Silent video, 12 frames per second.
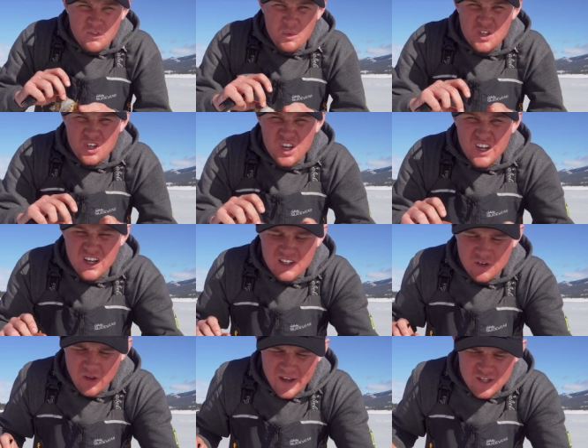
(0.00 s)
when you cook it a
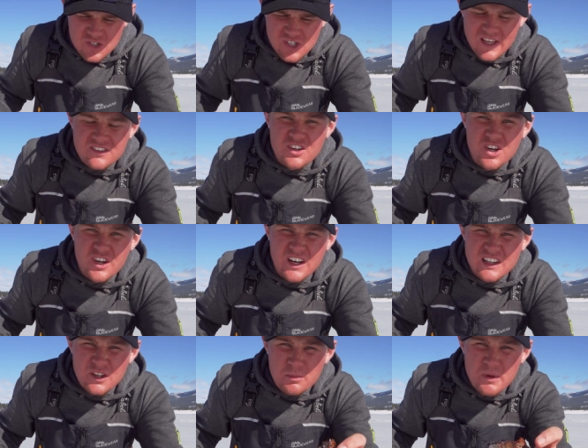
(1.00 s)
little, I usually like to cook
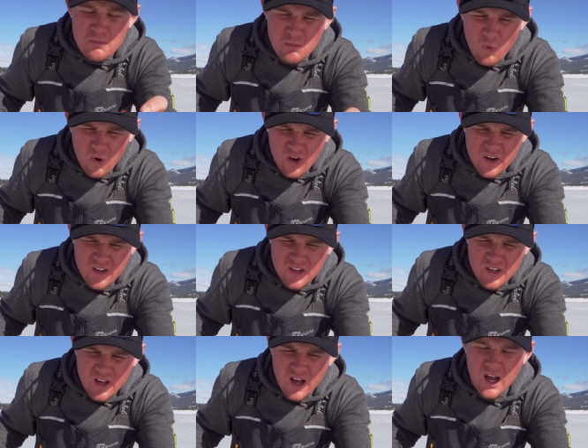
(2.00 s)
it a little bit more.
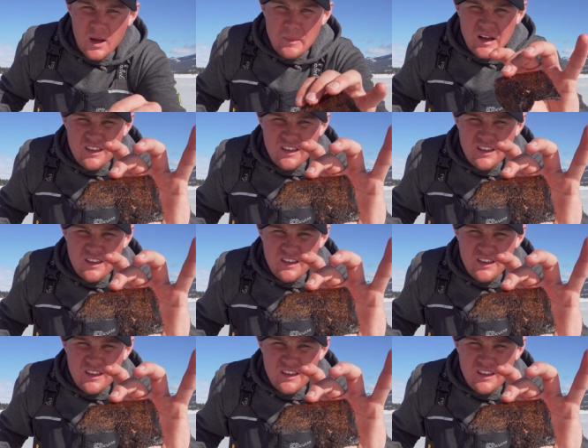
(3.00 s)
Um,